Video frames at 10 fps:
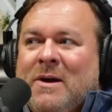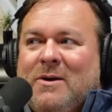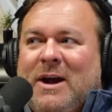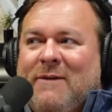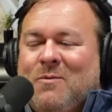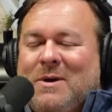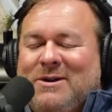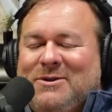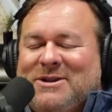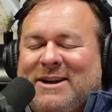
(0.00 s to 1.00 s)
even when
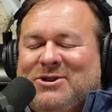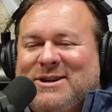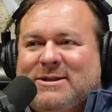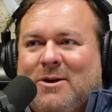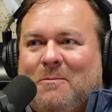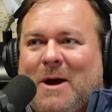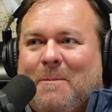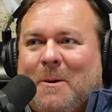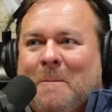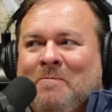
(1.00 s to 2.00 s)
you said it's just salt and
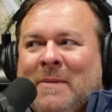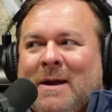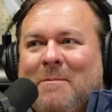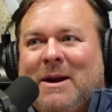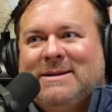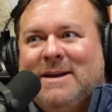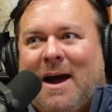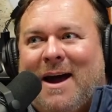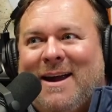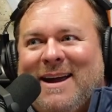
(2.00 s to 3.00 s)
pepper, but it's
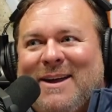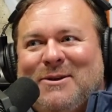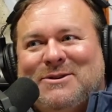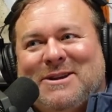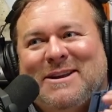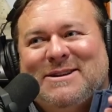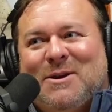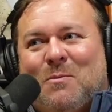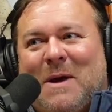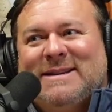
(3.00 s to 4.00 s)
not.
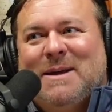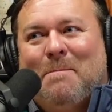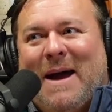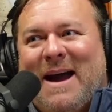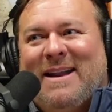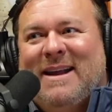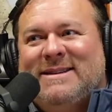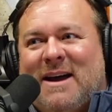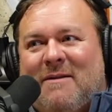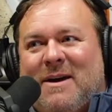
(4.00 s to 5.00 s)
It's the
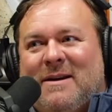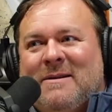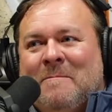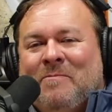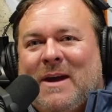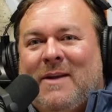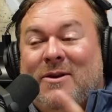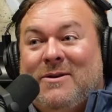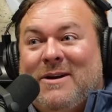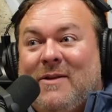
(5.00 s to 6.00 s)
balance of it and
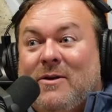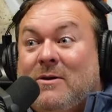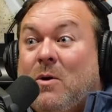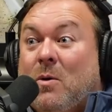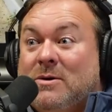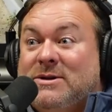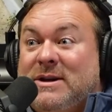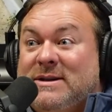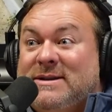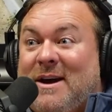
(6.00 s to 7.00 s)
the
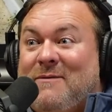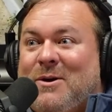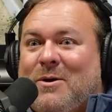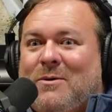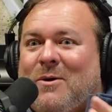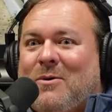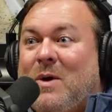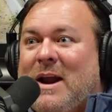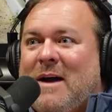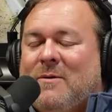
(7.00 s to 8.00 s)
coarseness of it or
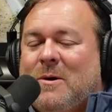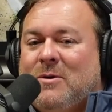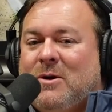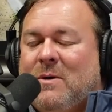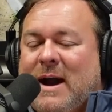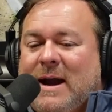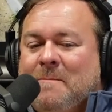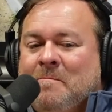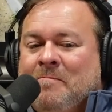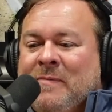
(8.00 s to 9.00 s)
whatever, the
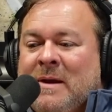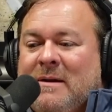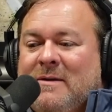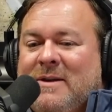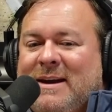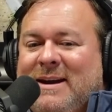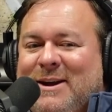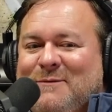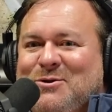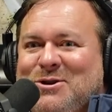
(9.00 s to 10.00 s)
grain that
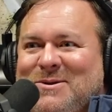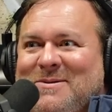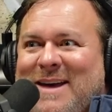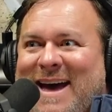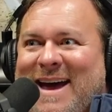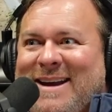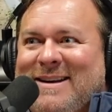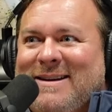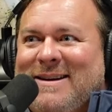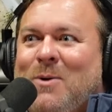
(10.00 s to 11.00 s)
gives you that.
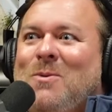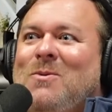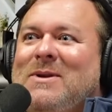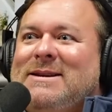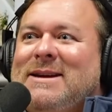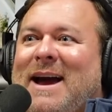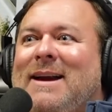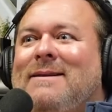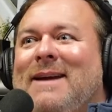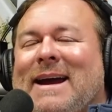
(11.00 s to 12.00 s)
Oh,
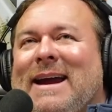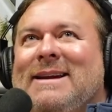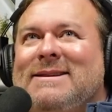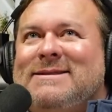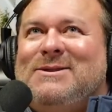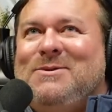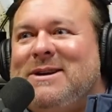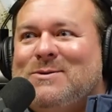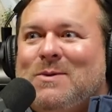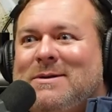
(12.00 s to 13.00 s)
I can't just do
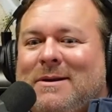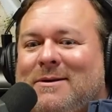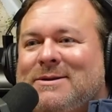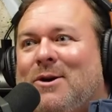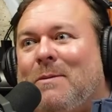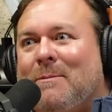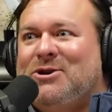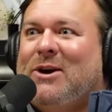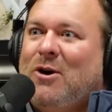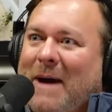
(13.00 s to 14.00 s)
this with a little salt and pepper
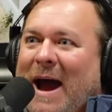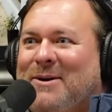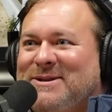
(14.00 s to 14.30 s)
shaker in my house.